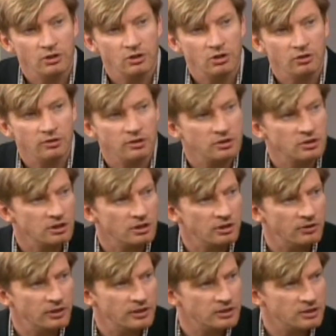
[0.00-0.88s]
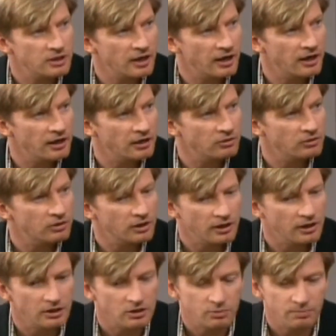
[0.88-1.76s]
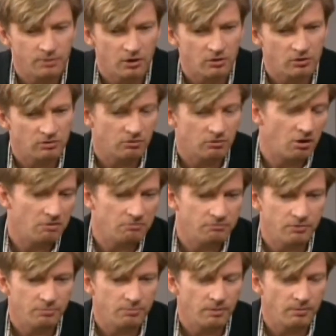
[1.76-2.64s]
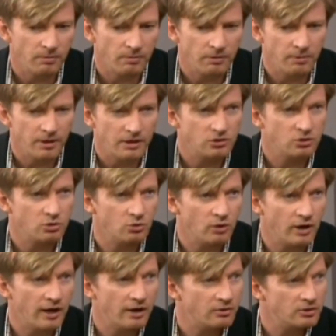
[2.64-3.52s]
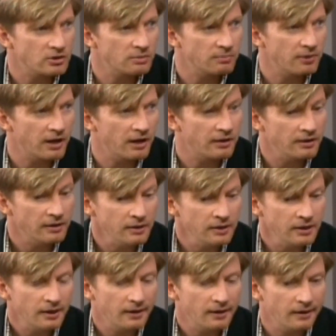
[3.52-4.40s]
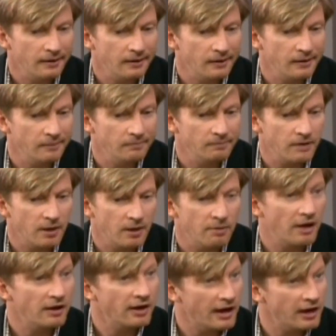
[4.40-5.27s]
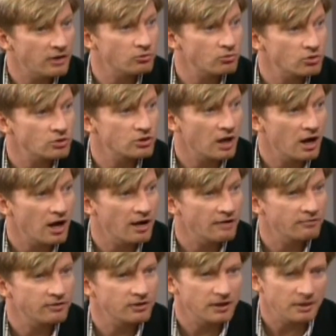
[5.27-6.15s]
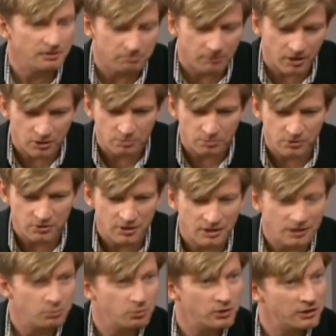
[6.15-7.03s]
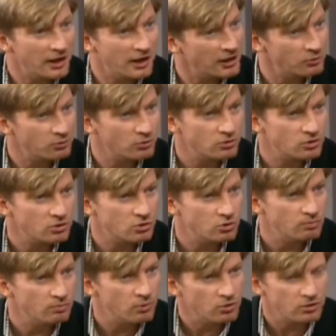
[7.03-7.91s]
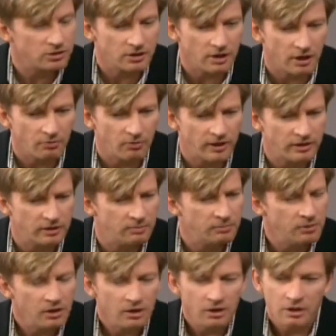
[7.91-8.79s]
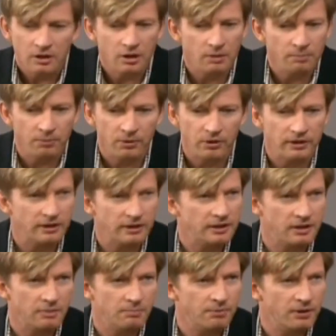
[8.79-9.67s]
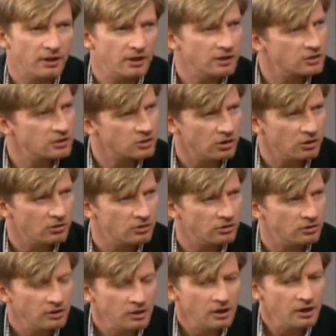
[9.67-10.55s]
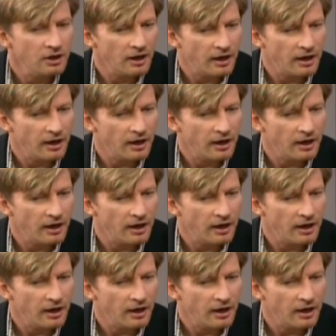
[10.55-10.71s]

we shot the series, and he spoke oh, for probably about two hours about um, about Andrew's life, and then I was presented with Andrew's two books. I read them, completely compelling. So the